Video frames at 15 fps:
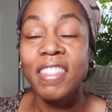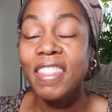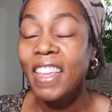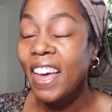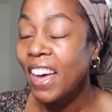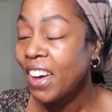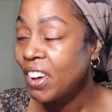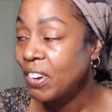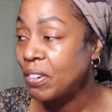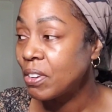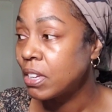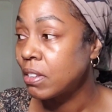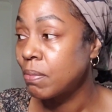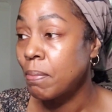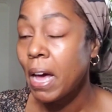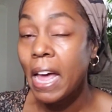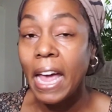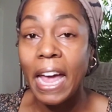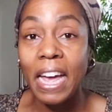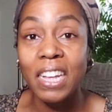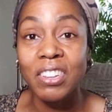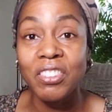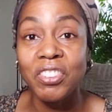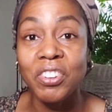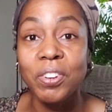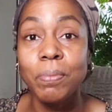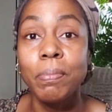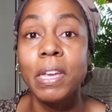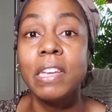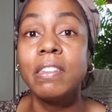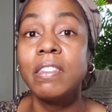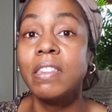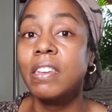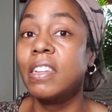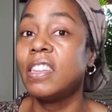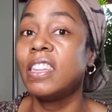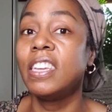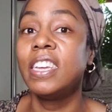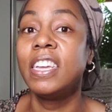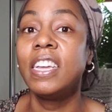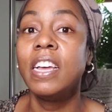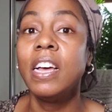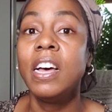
that was my answer basically.